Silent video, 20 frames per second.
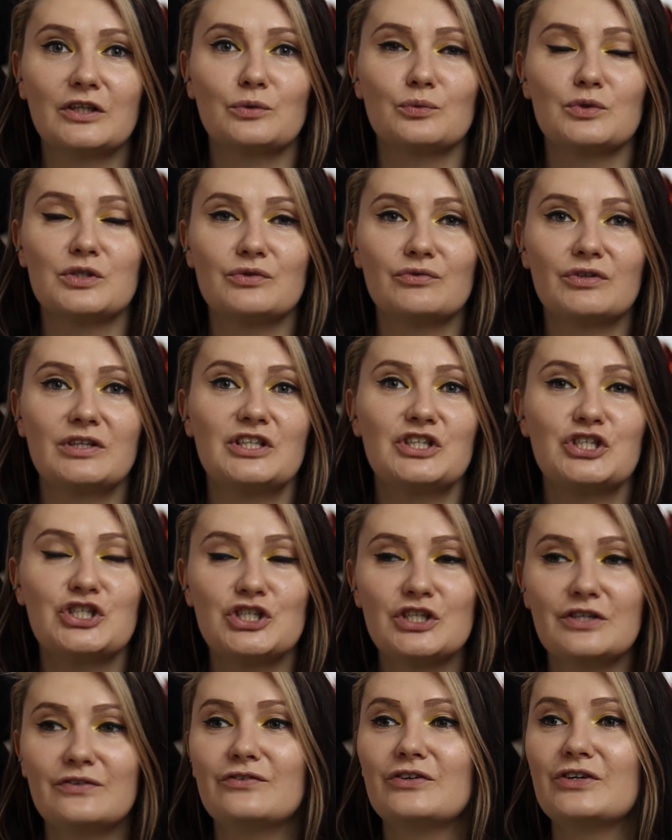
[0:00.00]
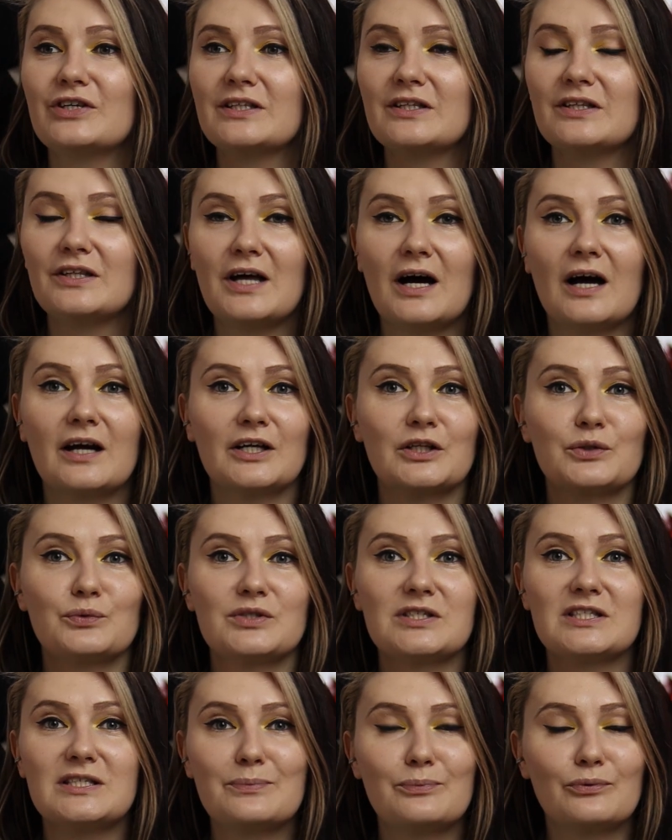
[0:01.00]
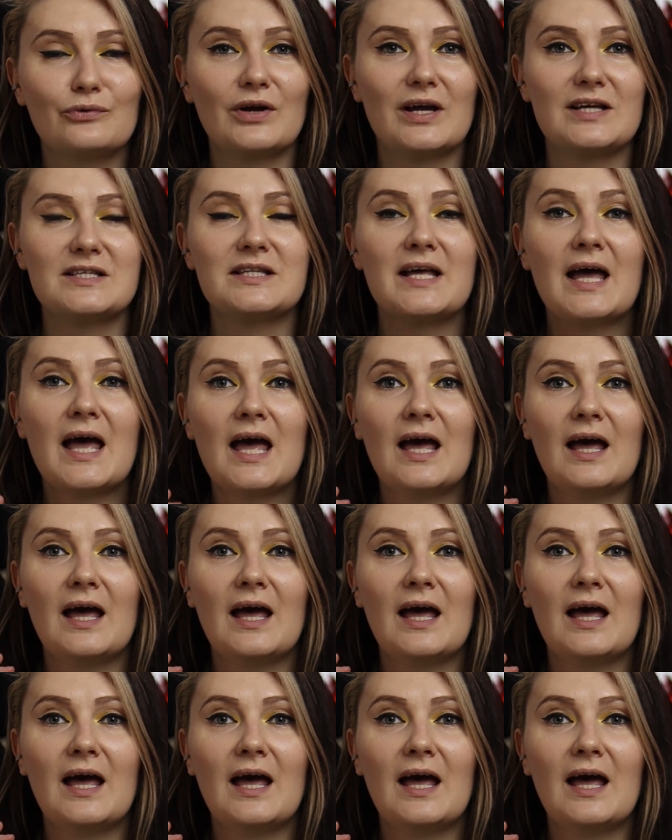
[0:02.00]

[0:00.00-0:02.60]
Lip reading: it was really shivering, dark, it was depressed,